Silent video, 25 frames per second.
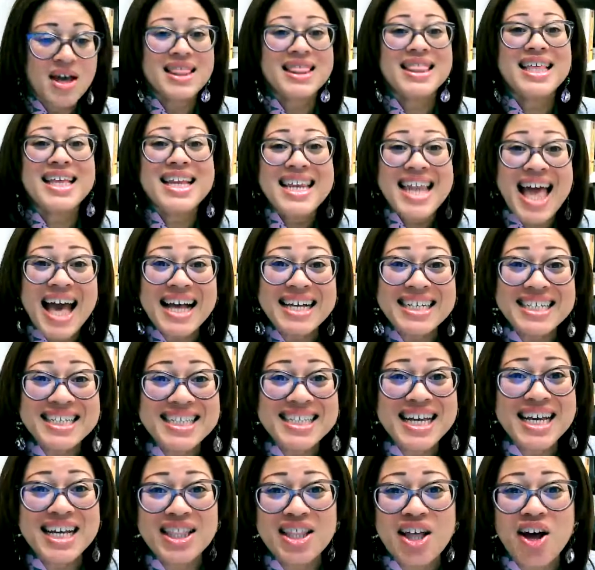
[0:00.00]
The next
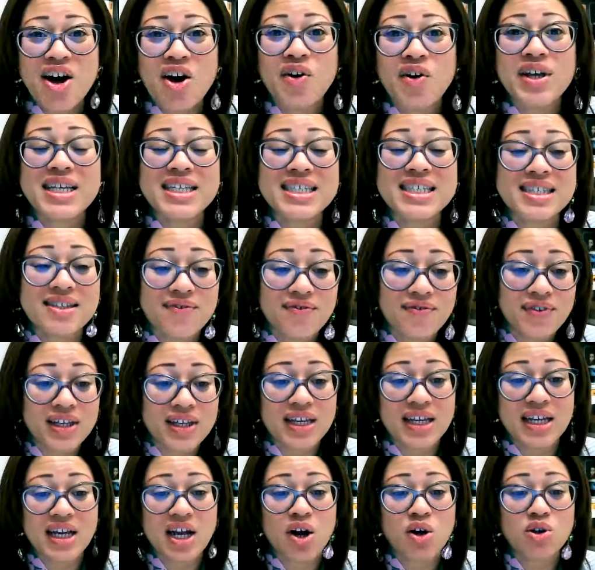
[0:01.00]
thing though is the
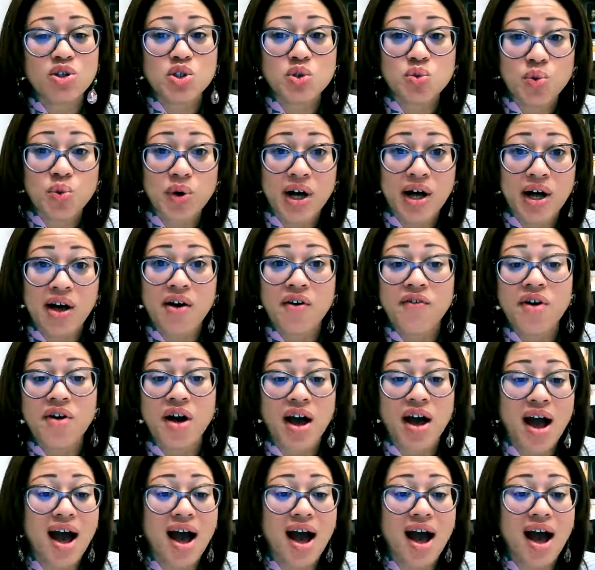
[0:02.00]
video 12